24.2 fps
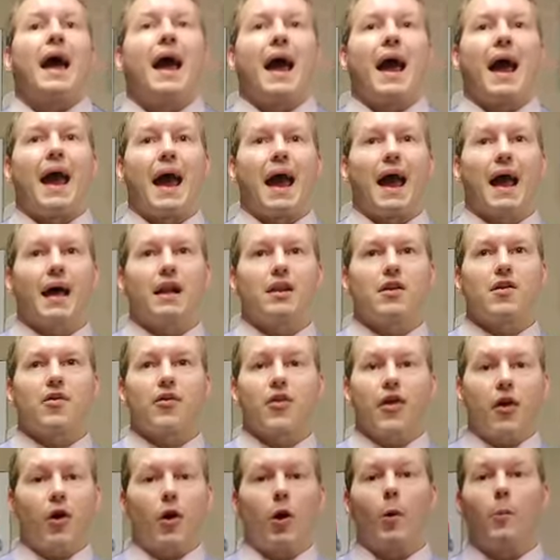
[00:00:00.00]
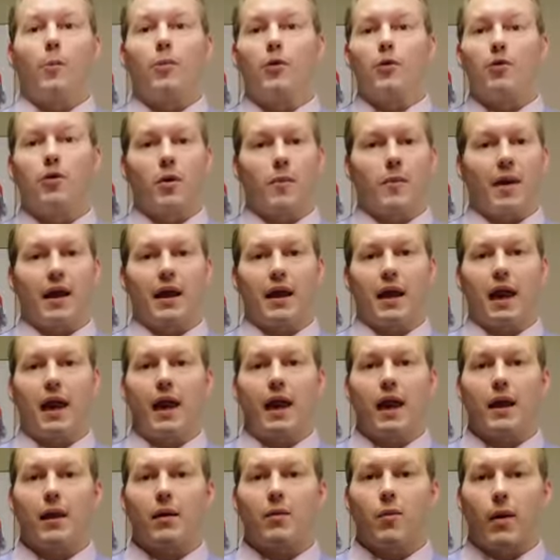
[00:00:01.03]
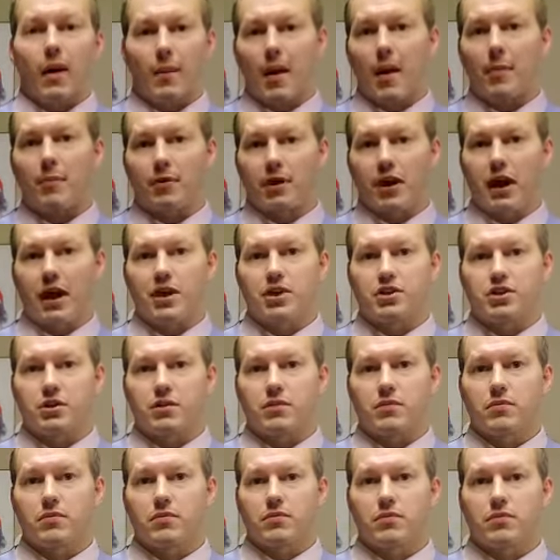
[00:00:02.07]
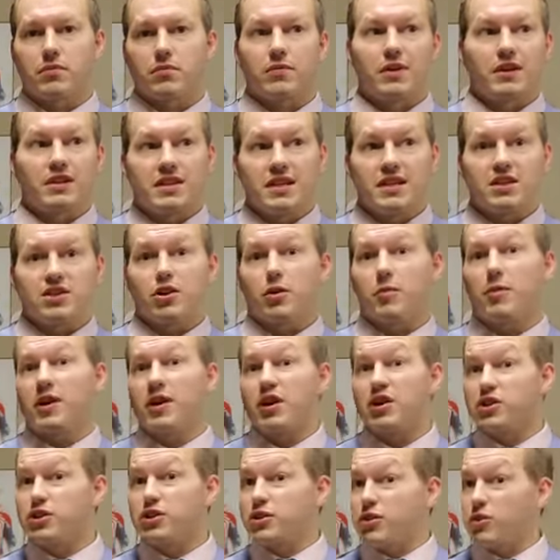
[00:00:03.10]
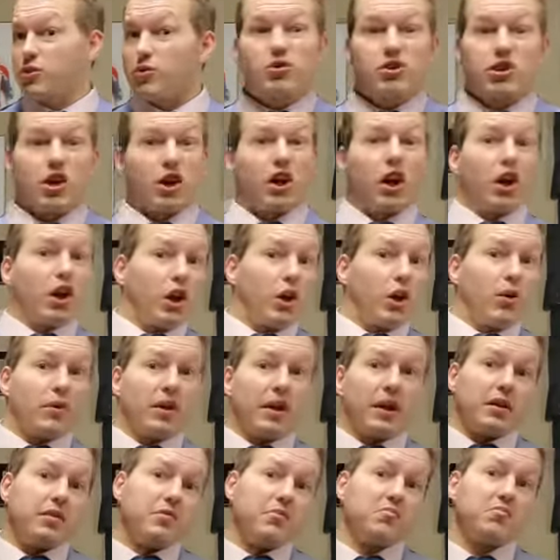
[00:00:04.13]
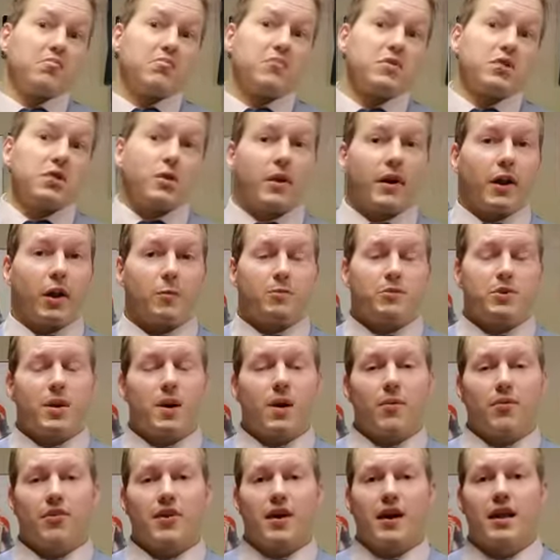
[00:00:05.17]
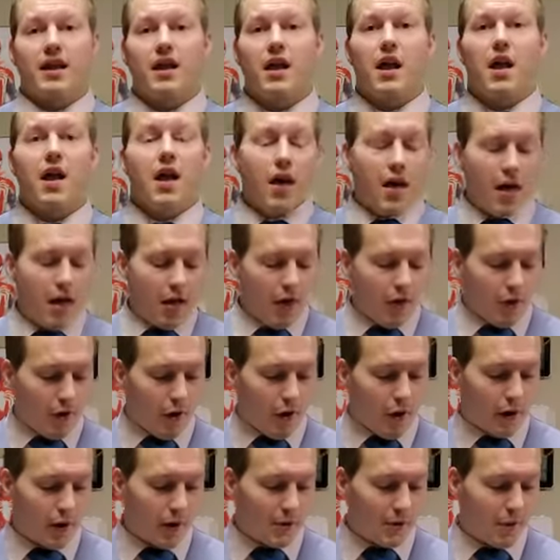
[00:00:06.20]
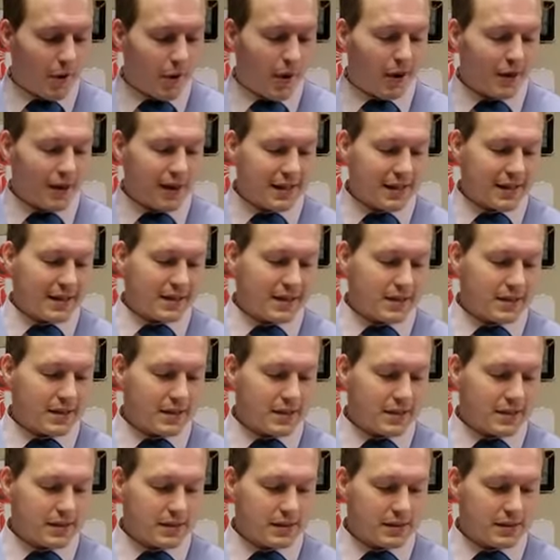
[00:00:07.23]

and they'll help you to make a web application. That's easier because you suck at coding. So it helps you out with that. The hard part is,